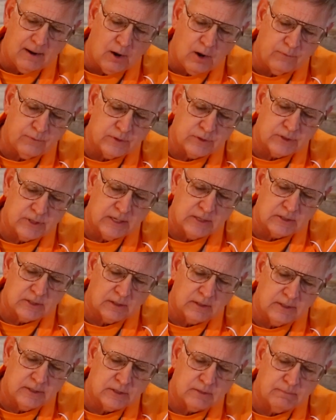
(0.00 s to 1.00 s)
office is
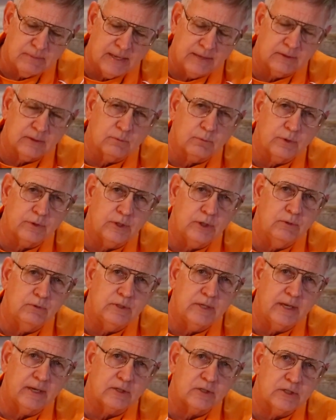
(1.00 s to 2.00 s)
in Elizabethton with
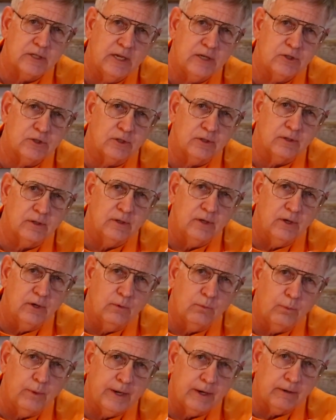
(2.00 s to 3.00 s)
UT Extension,
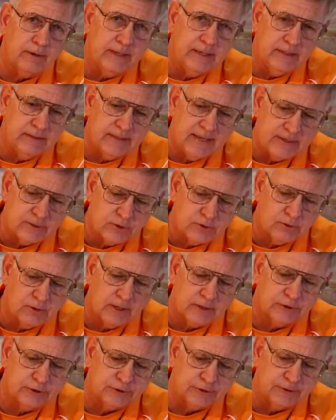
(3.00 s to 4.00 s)
we are in that
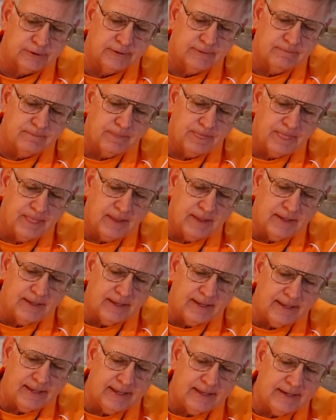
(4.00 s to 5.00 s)
structure.
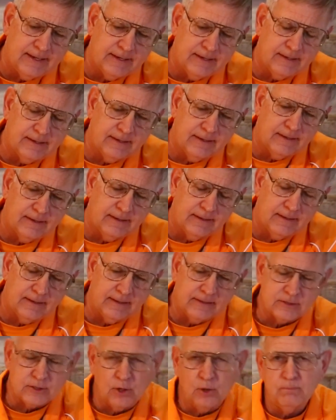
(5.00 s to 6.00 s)
And
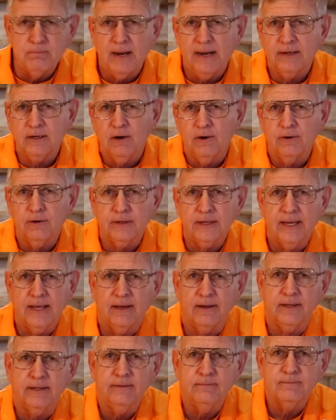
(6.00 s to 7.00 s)
it's owned by Carter
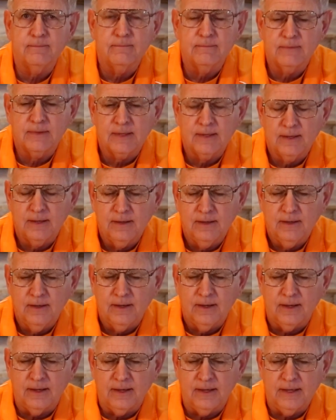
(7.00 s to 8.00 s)
County.
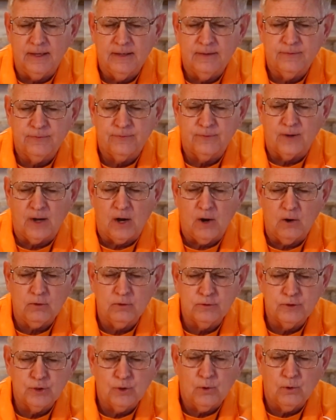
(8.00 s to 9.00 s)
If
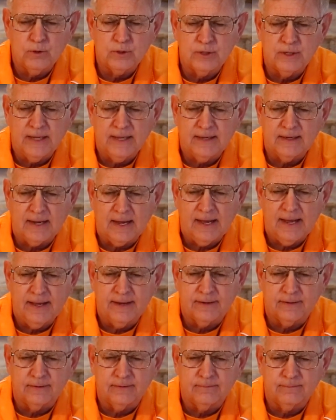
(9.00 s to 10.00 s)
Uncle George and Aunt
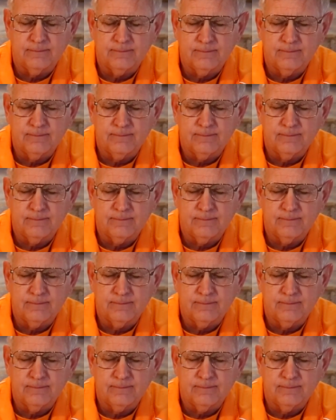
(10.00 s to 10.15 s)
Ida